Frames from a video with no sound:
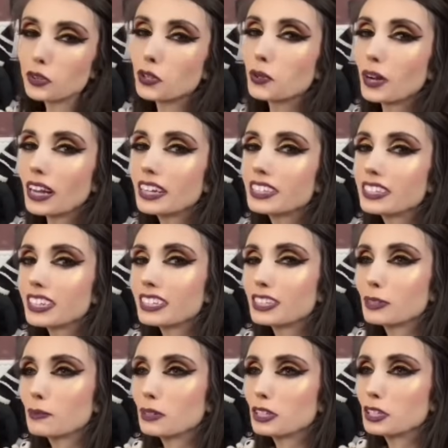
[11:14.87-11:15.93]
she's
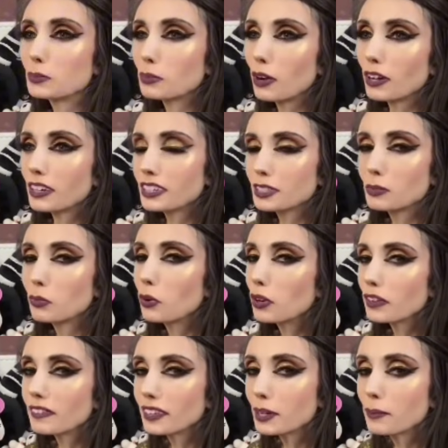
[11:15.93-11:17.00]
cooked. I sometimes
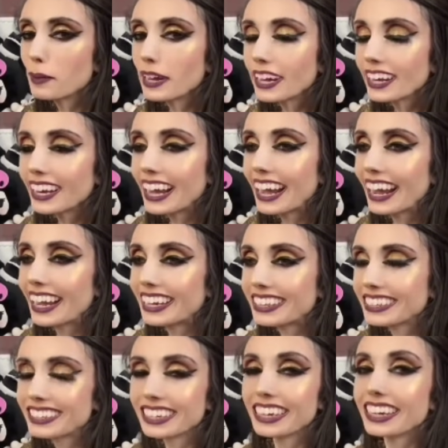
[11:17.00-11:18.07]
wonder to myself, does
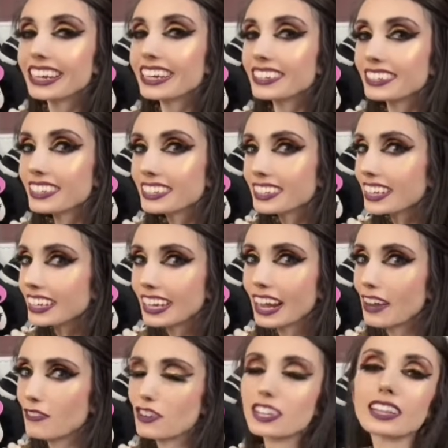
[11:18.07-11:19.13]
she really
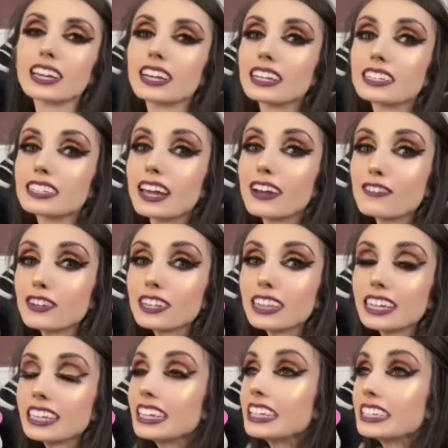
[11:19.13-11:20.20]
understand
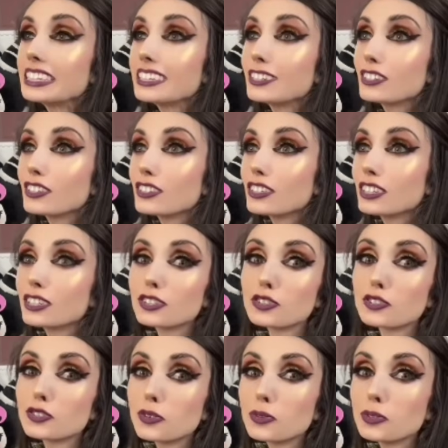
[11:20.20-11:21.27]
that these live
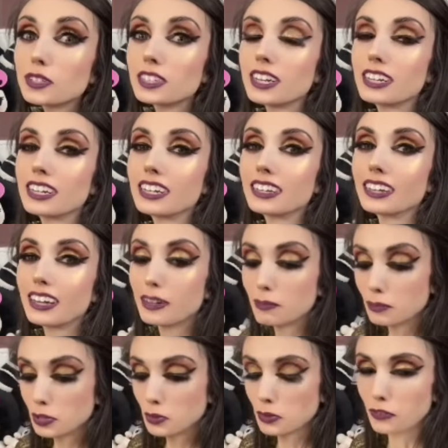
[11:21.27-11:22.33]
streams are going to be screen
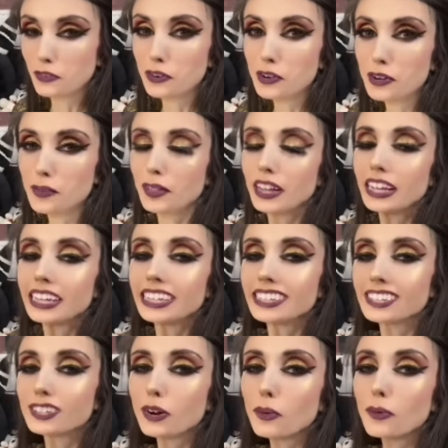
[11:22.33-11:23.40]
recorded and
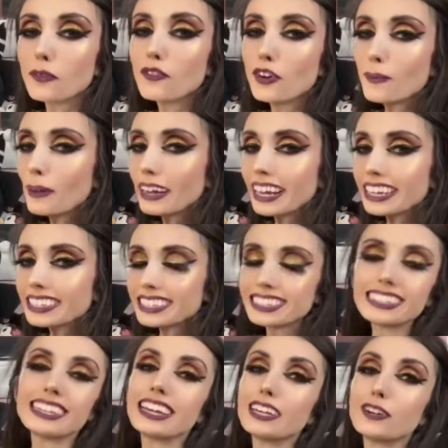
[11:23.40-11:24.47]
reposted? At
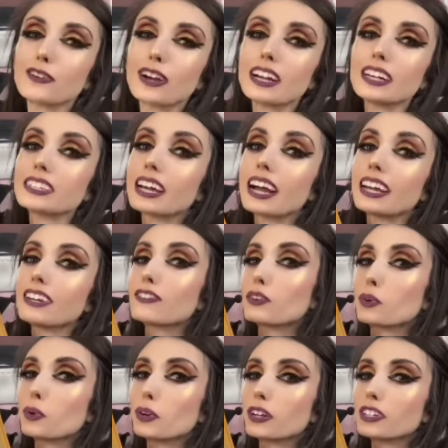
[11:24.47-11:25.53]
this point, I'm sure
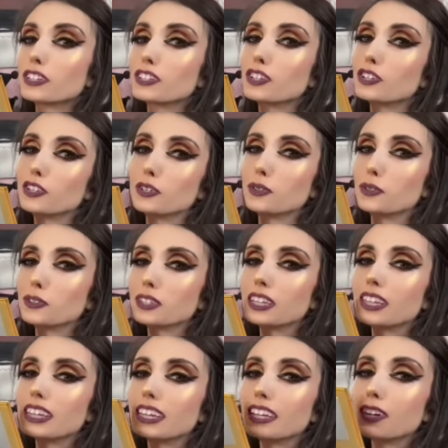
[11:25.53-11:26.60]
she's aware that
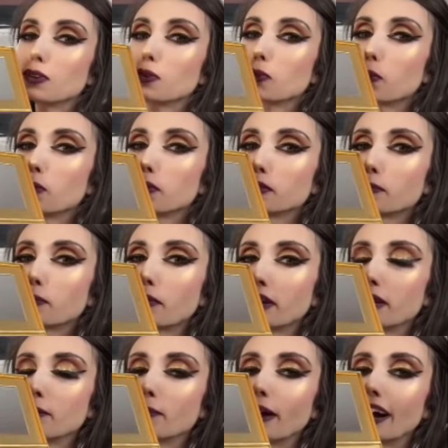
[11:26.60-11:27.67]
digital footprint is a
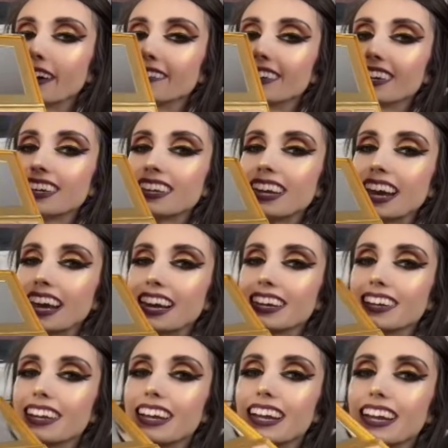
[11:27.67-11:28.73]
thing. I mean, she
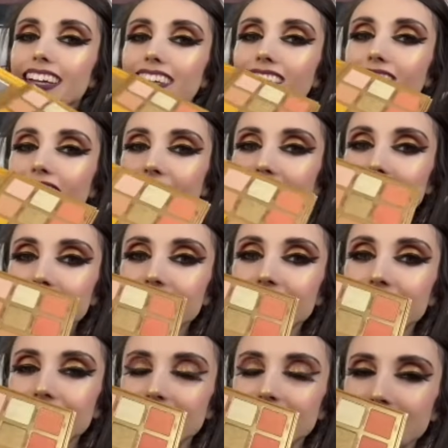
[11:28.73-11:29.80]
has to be aware.
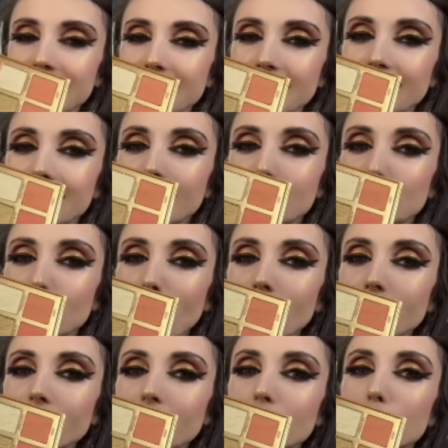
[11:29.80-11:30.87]
She's been on the internet for
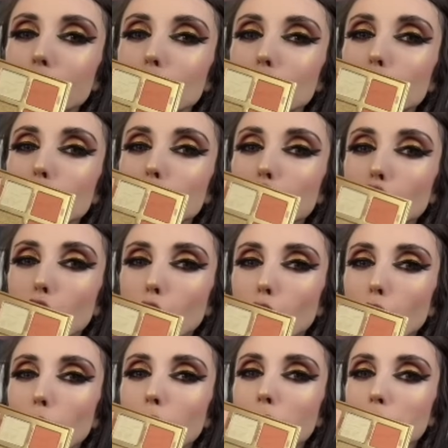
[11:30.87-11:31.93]
what, like over a decade
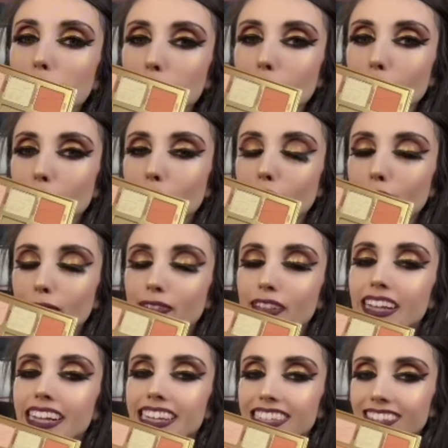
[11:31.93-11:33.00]
now?
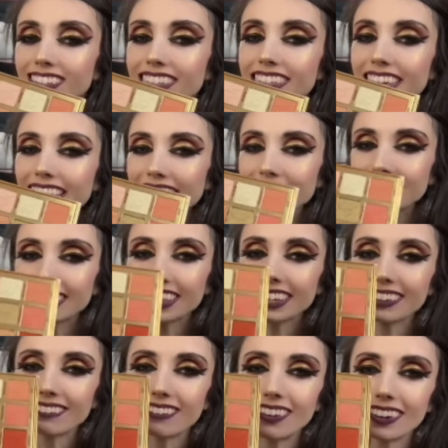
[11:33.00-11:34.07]
But the thing
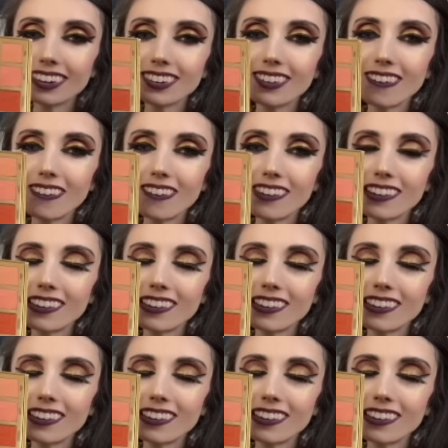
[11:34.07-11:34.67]
is,